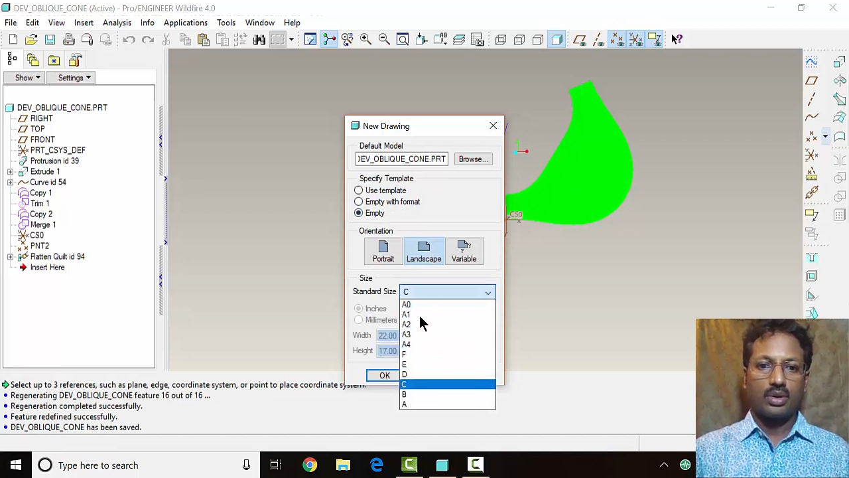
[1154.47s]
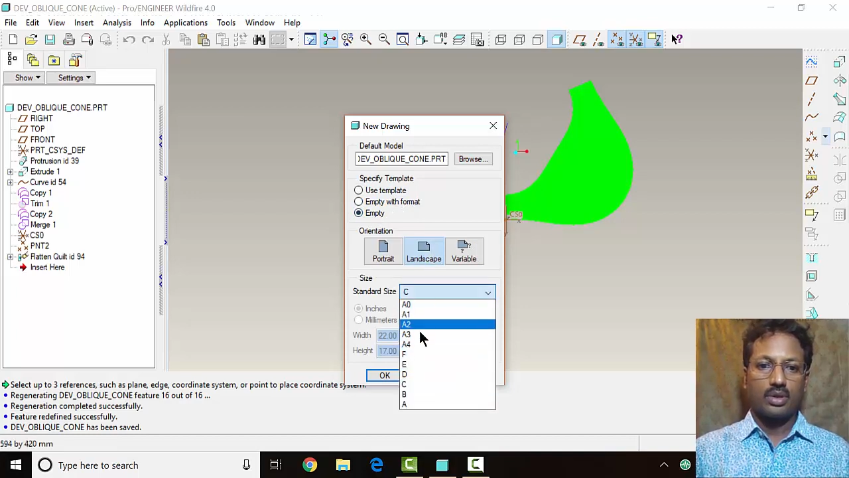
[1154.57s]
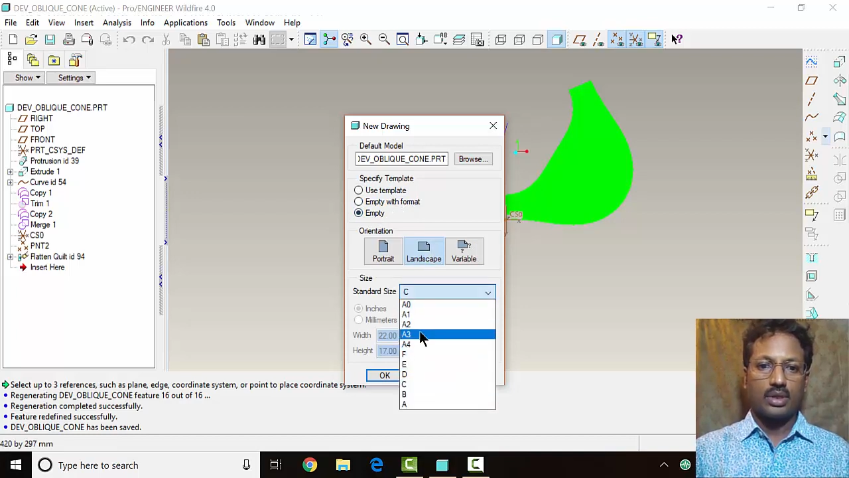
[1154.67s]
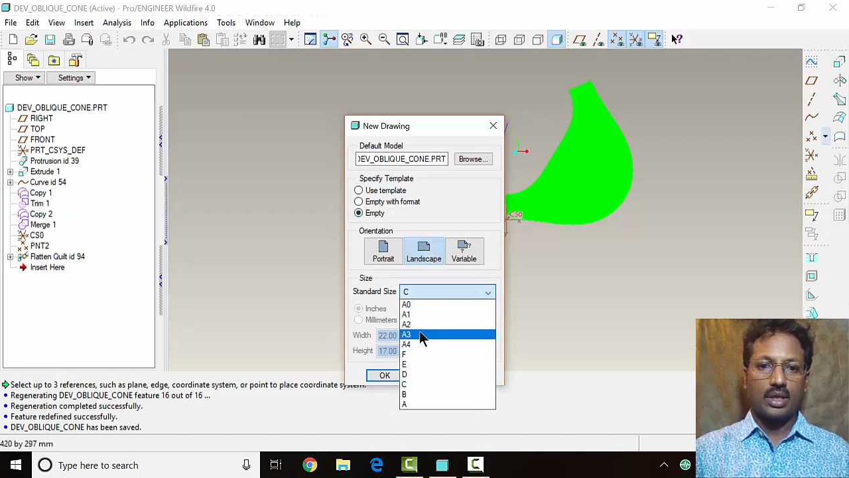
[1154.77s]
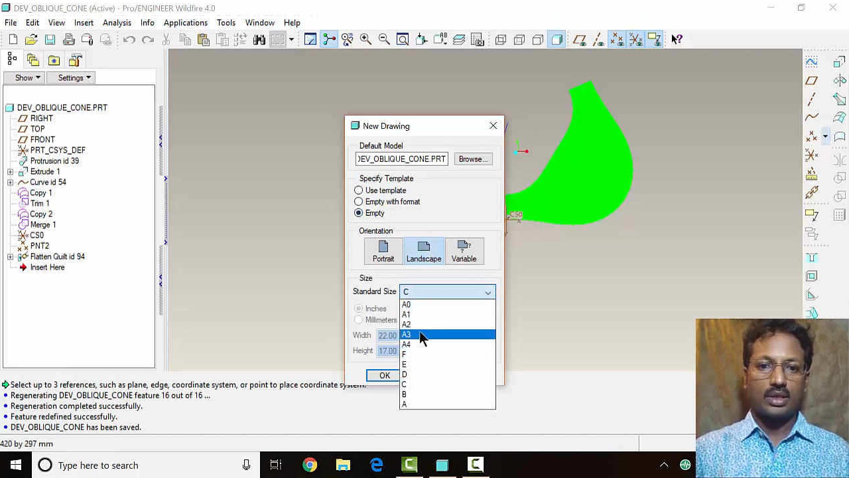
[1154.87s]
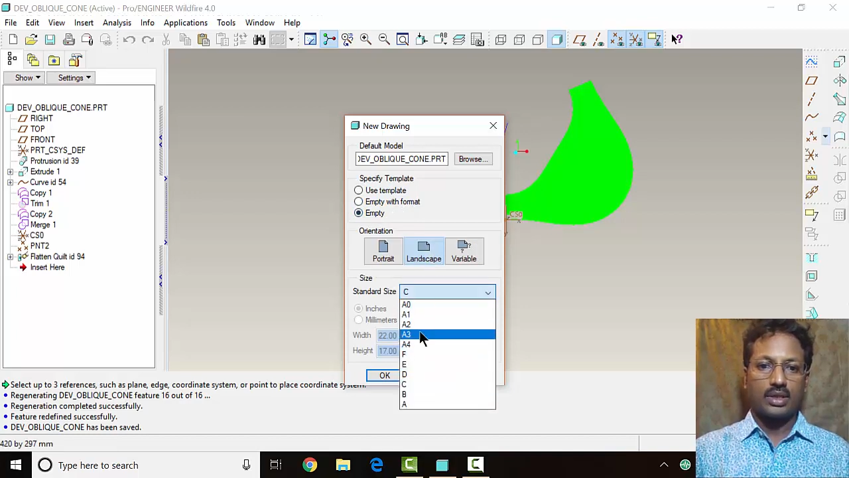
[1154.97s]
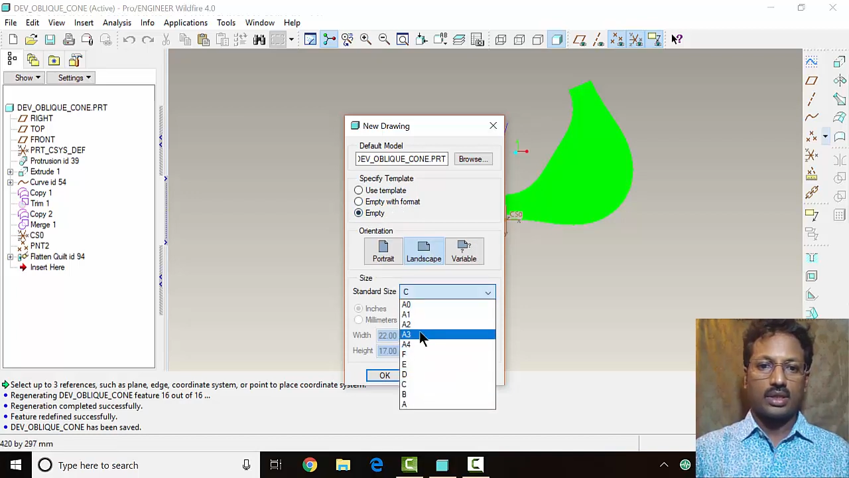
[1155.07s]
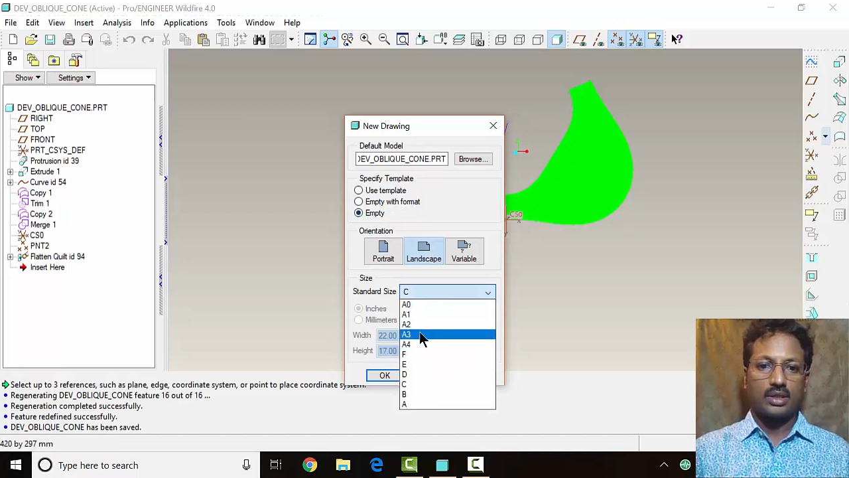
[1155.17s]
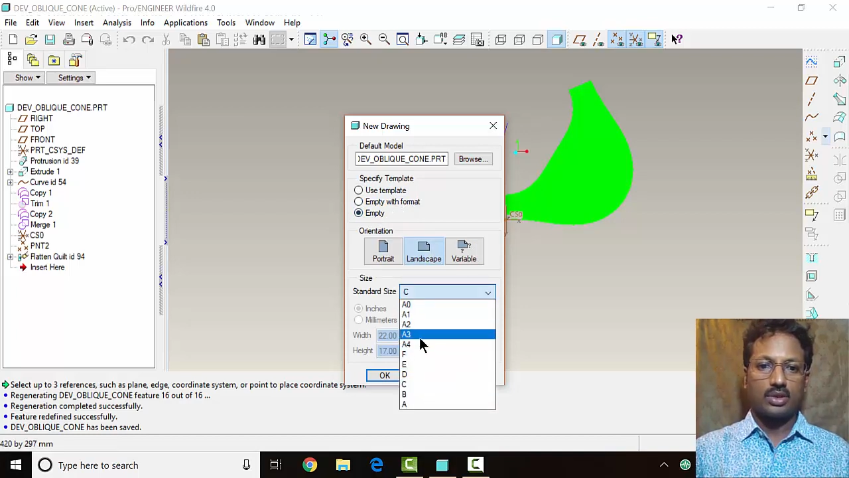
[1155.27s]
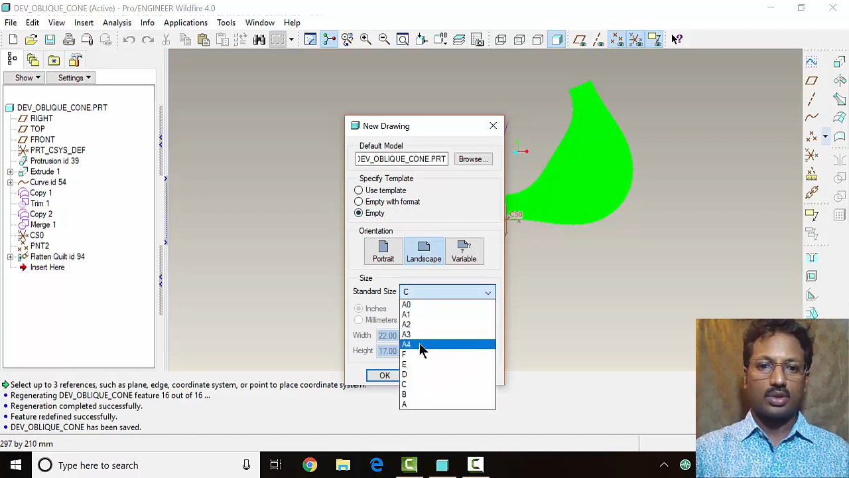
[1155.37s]
Standard
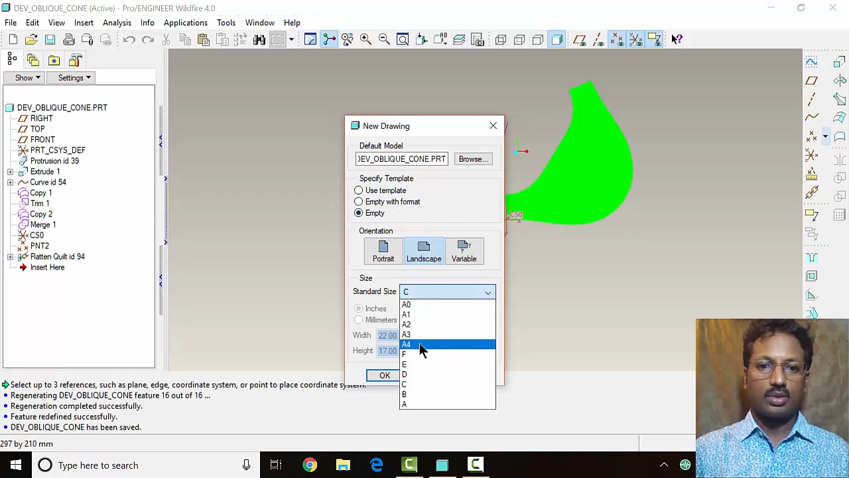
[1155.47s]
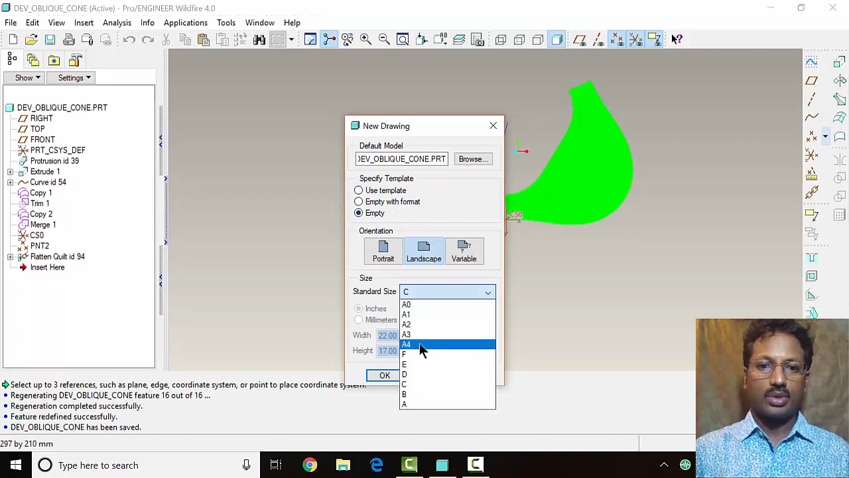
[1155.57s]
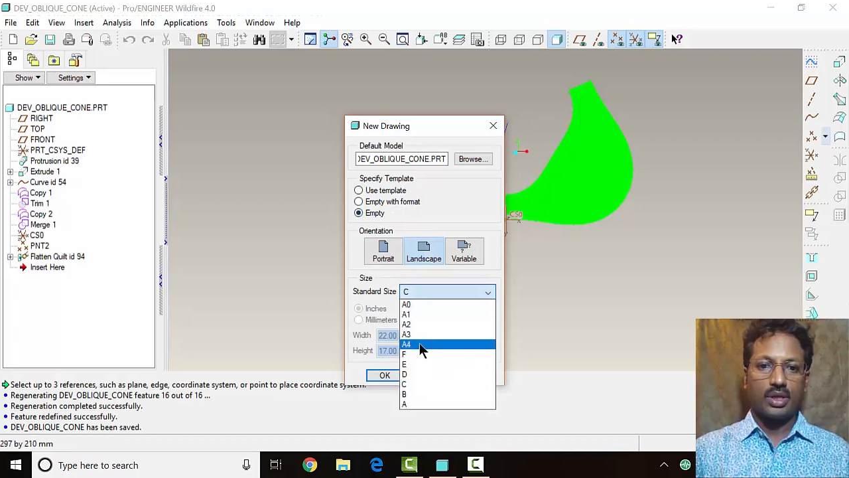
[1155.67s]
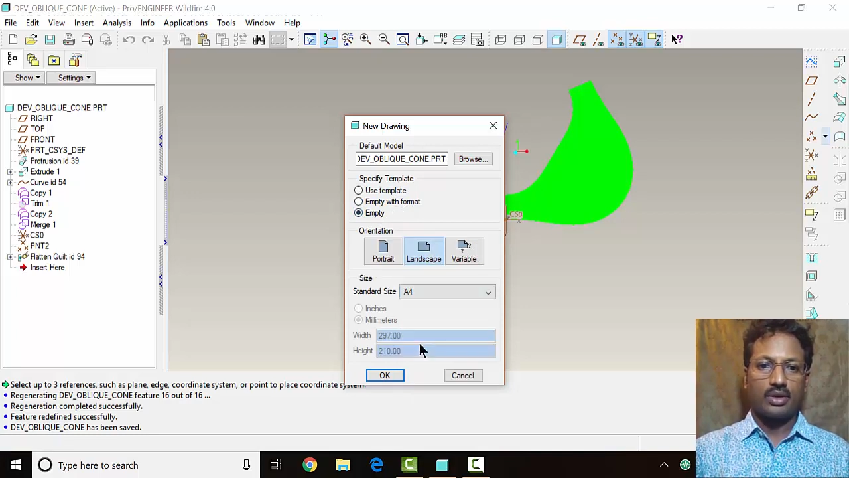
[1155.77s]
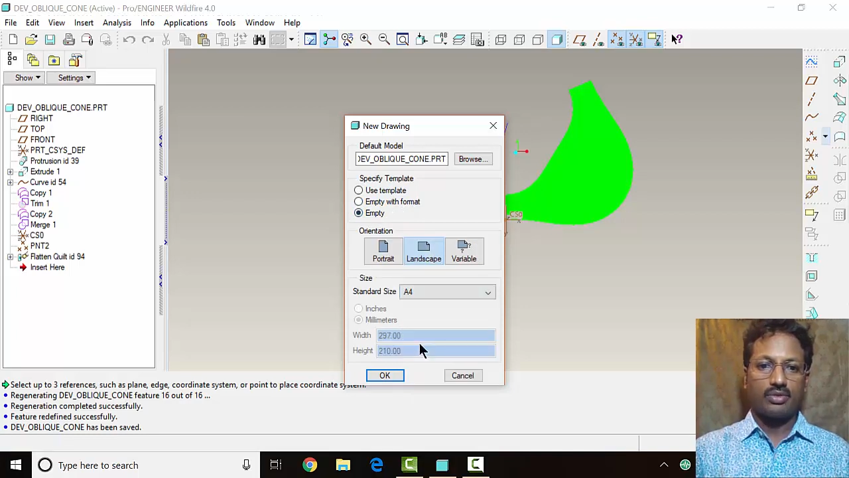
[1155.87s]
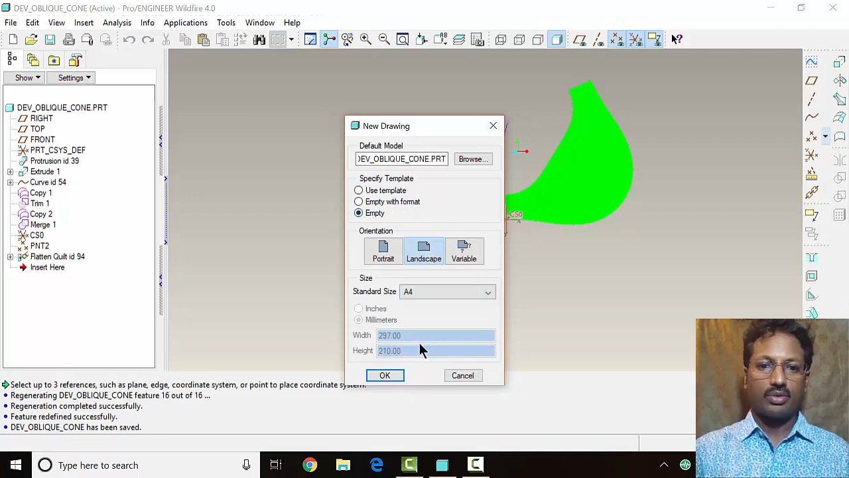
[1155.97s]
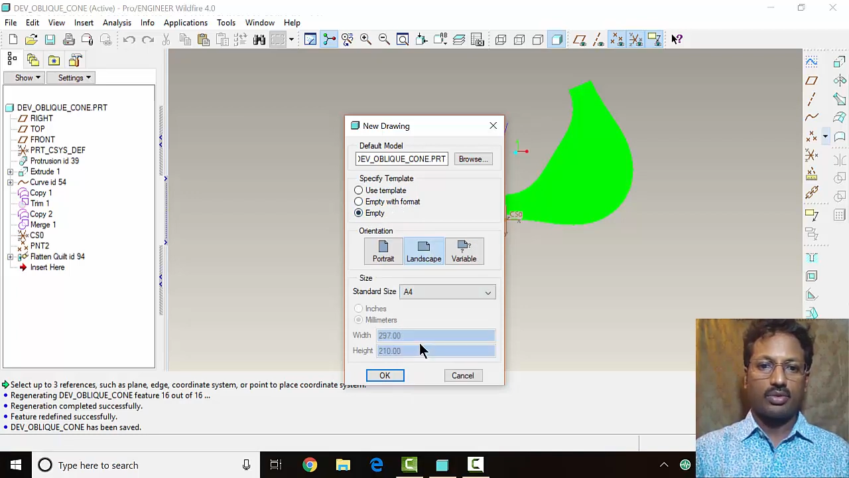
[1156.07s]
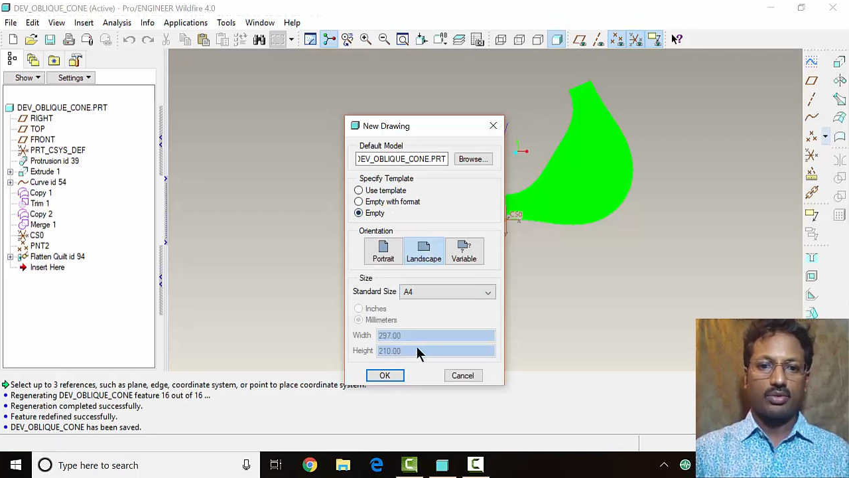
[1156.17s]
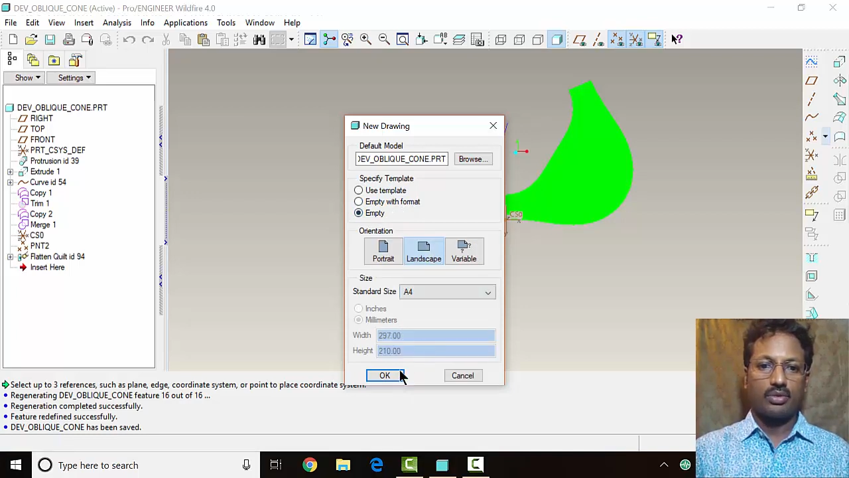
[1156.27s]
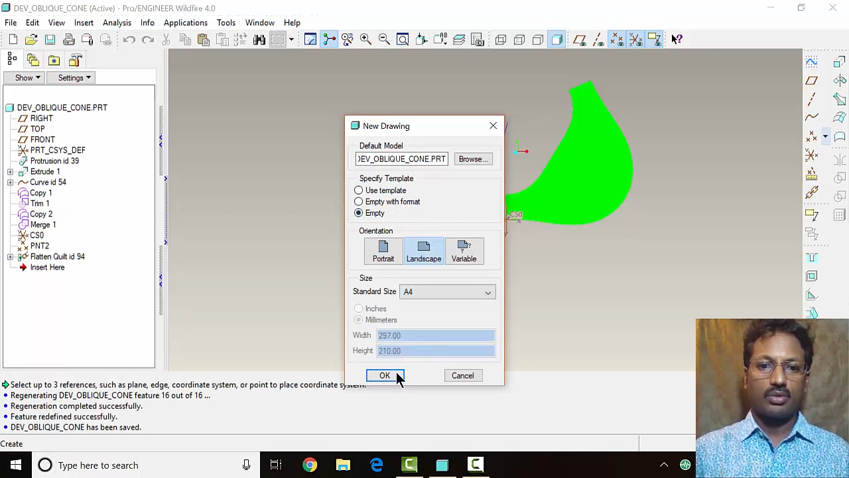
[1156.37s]
size is going to be
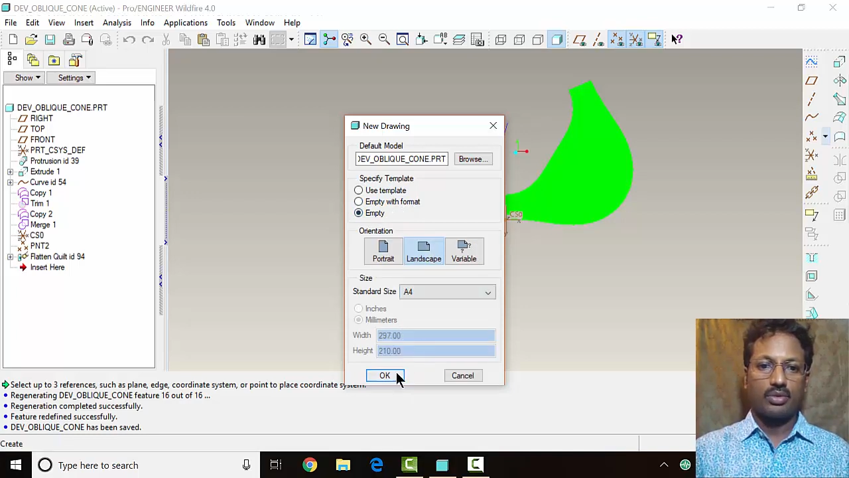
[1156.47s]
A4.